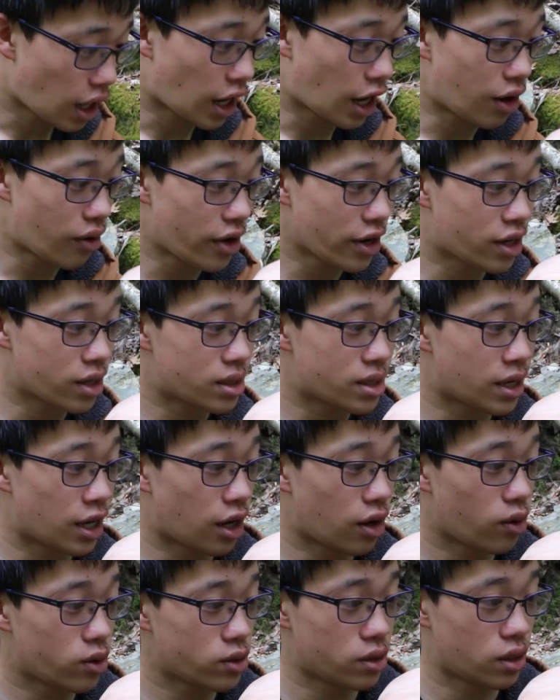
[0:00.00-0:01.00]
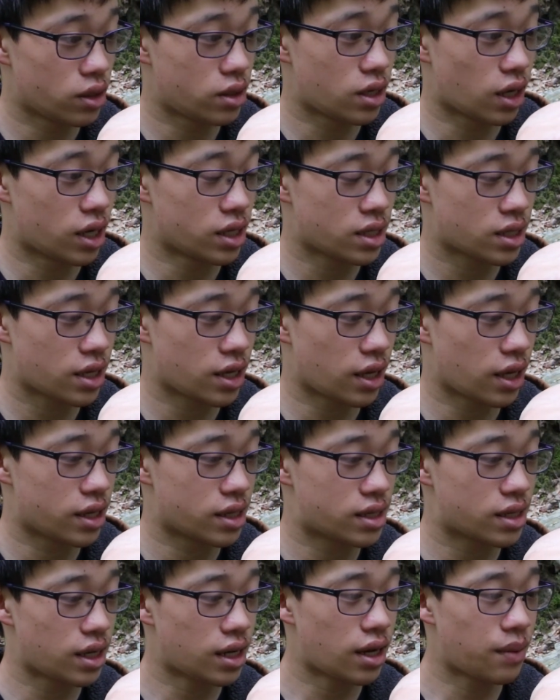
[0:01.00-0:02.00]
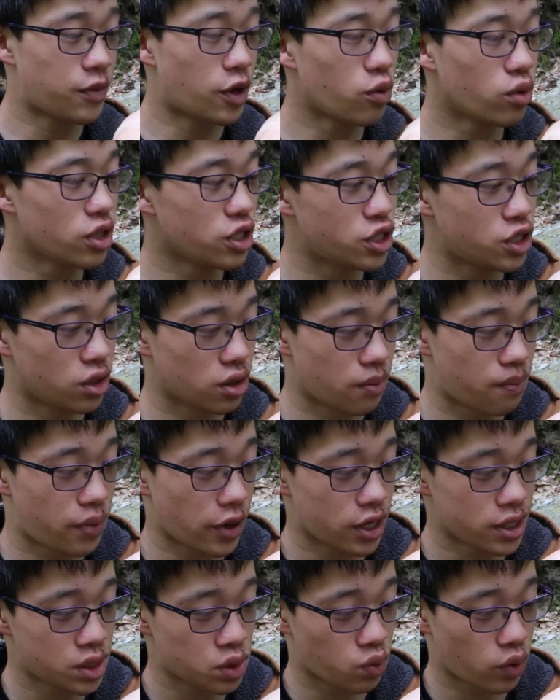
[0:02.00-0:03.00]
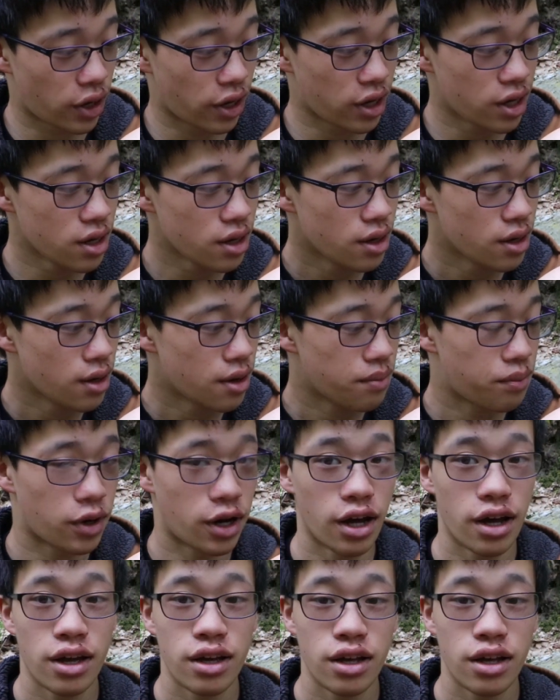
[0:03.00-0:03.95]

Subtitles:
how I could tell it was a dusky is, I'm not really sure the best way, but